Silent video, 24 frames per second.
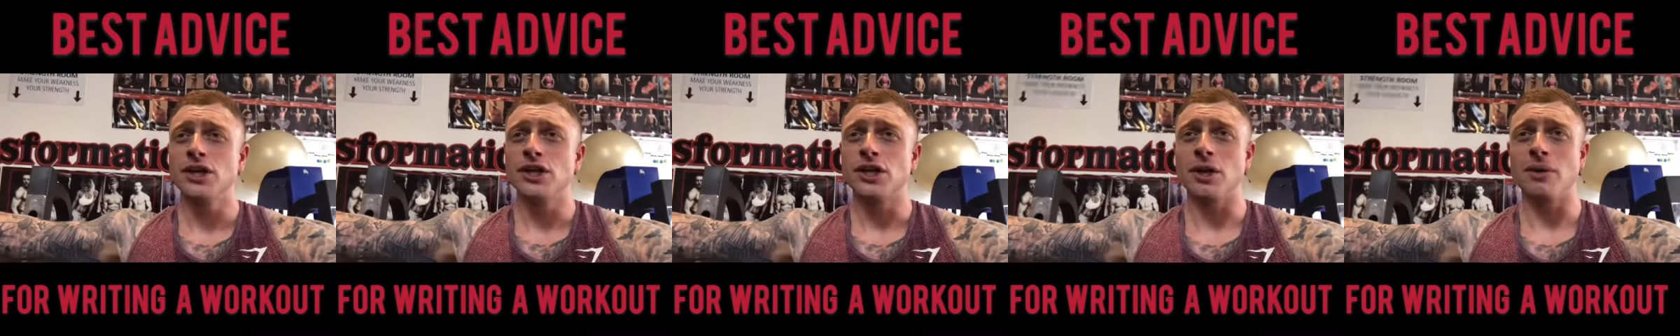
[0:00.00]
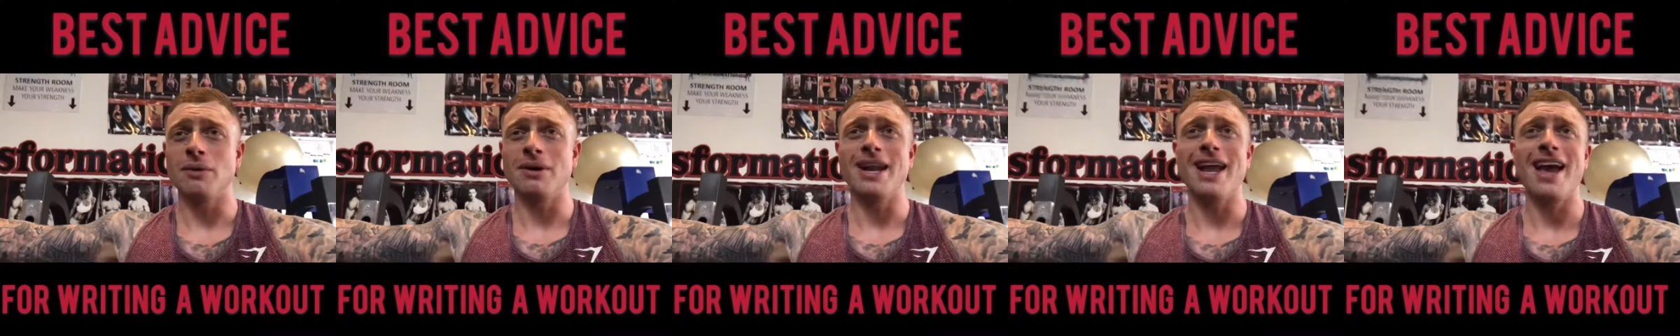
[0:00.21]

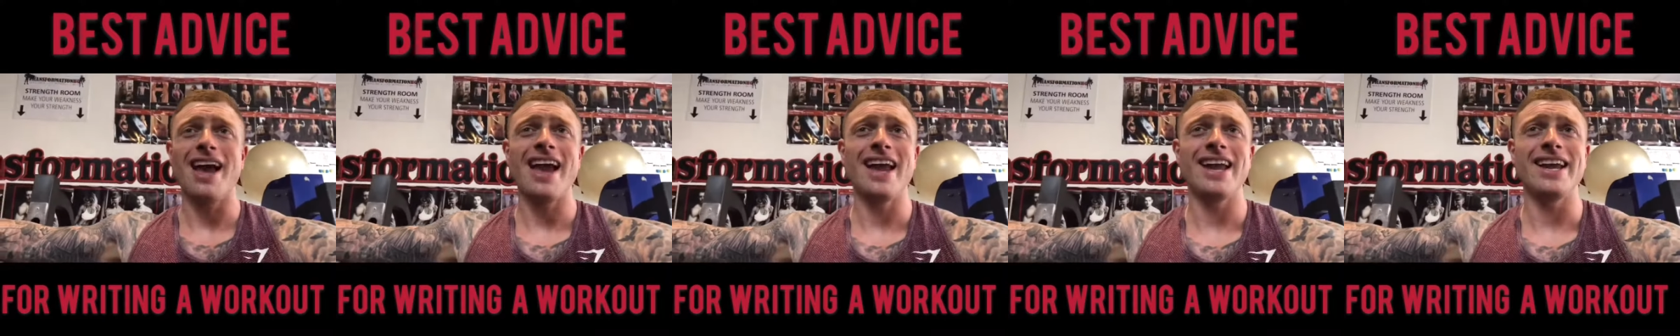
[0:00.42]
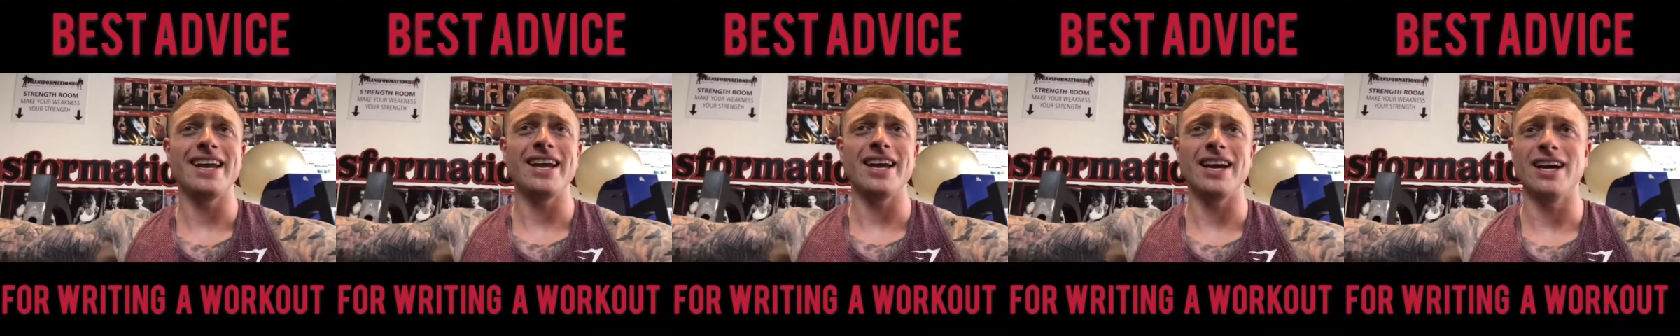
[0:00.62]
doing
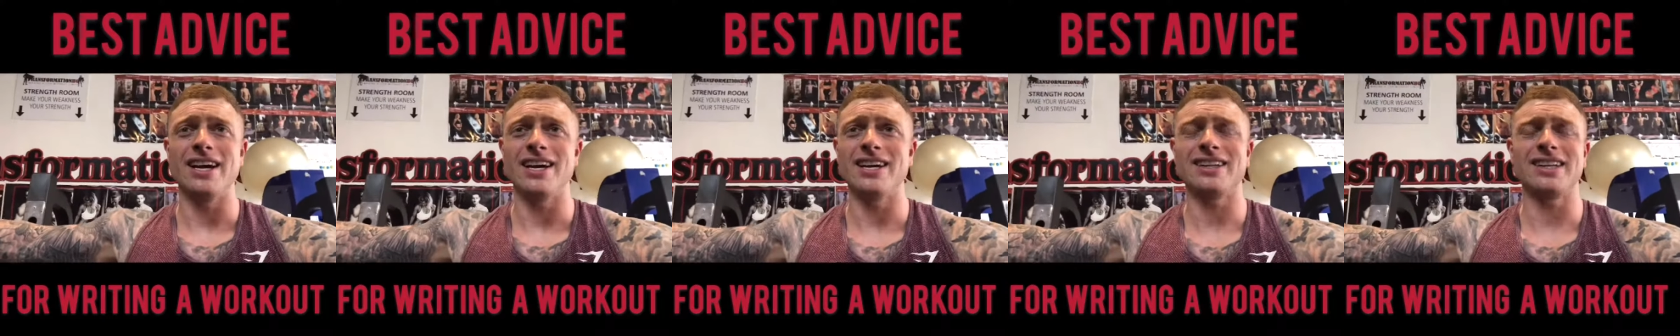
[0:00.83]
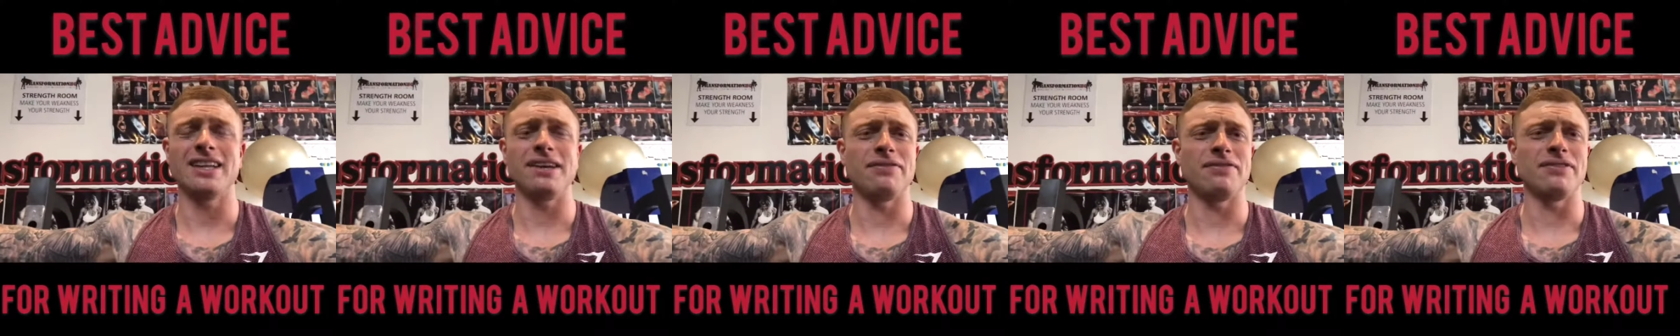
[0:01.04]
eight
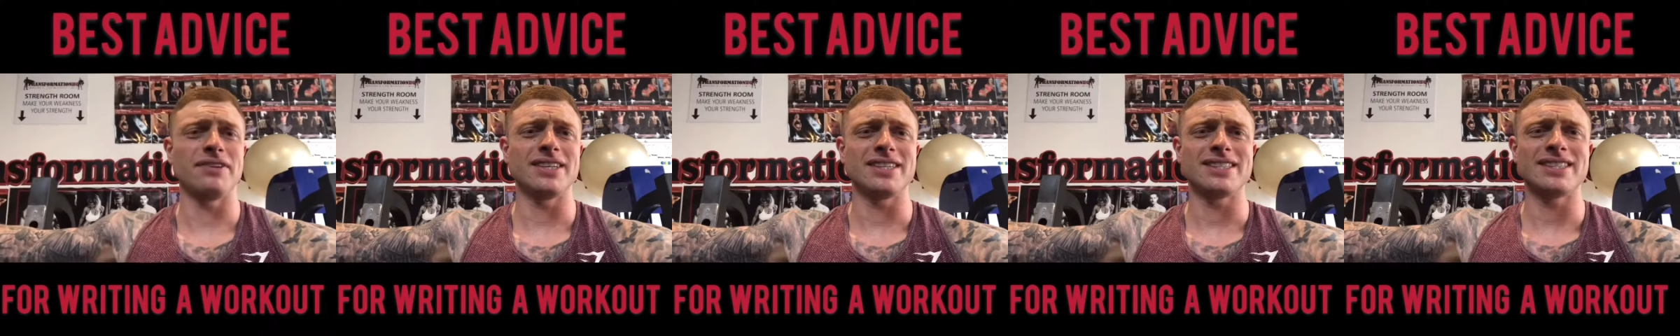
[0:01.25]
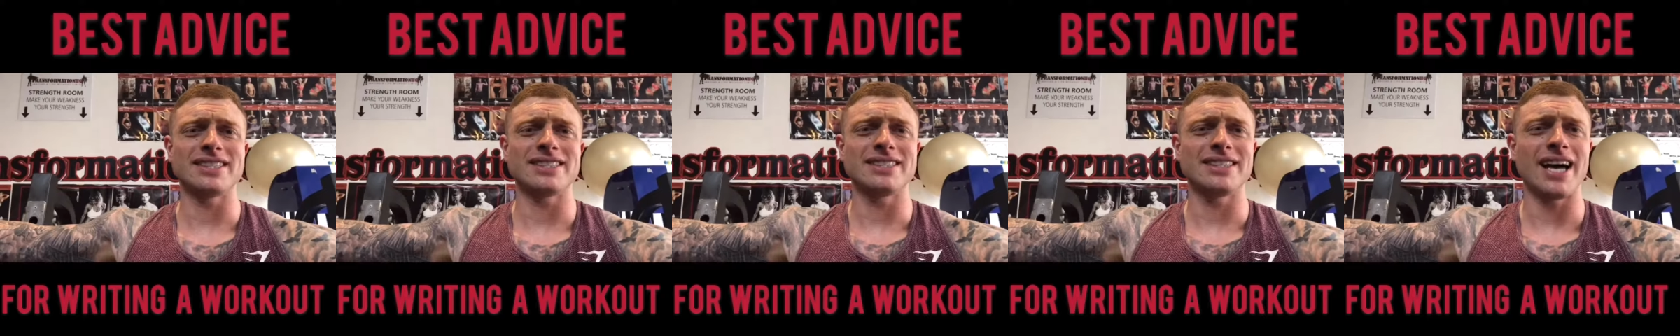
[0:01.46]

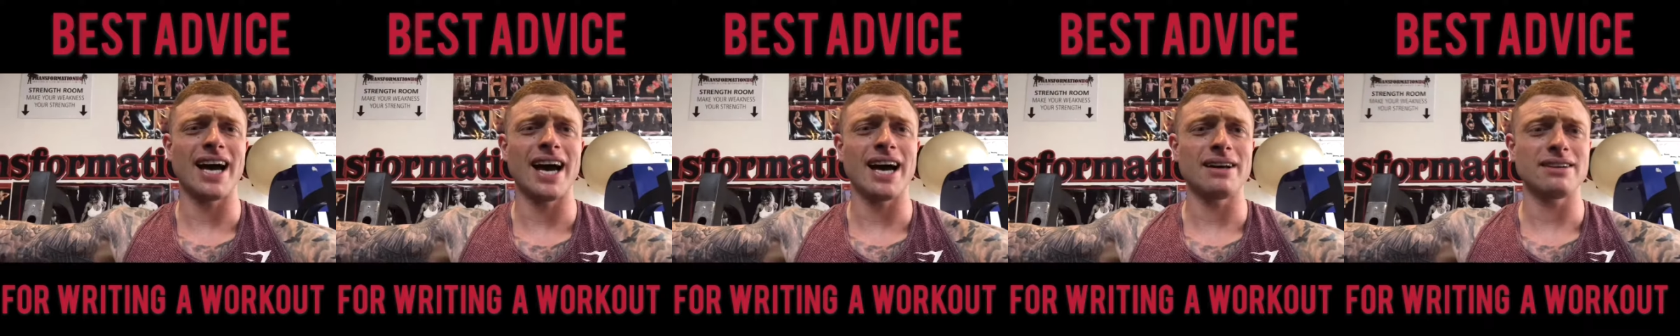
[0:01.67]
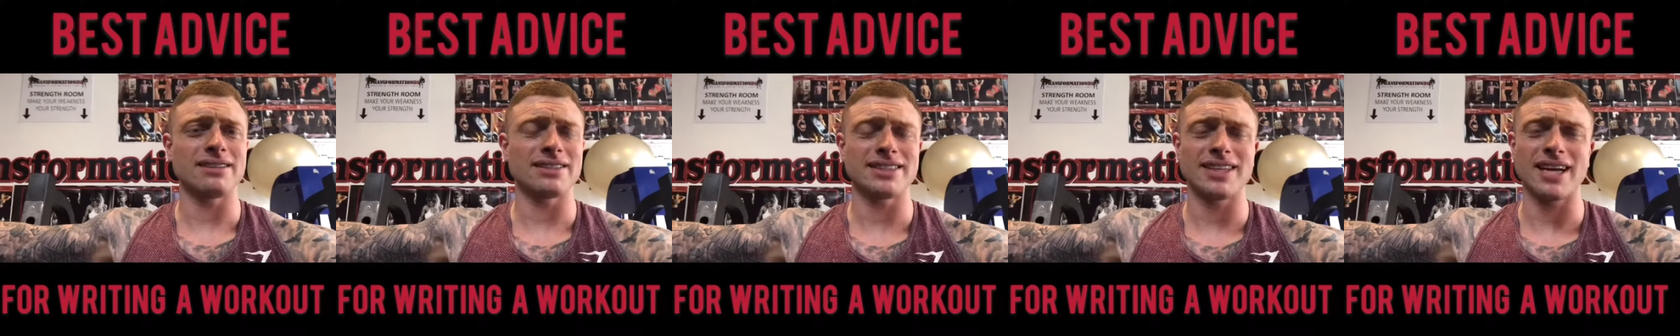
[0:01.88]
different
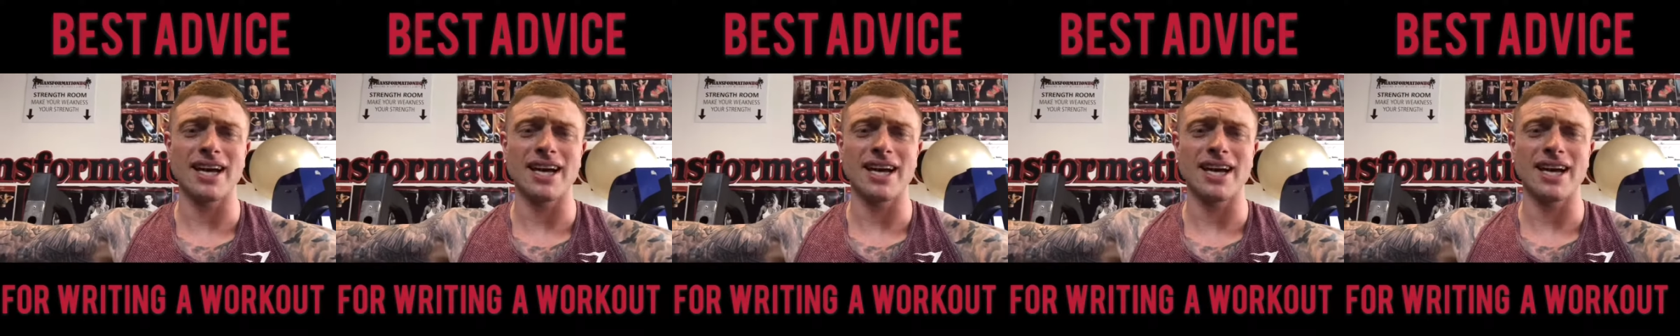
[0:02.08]
types,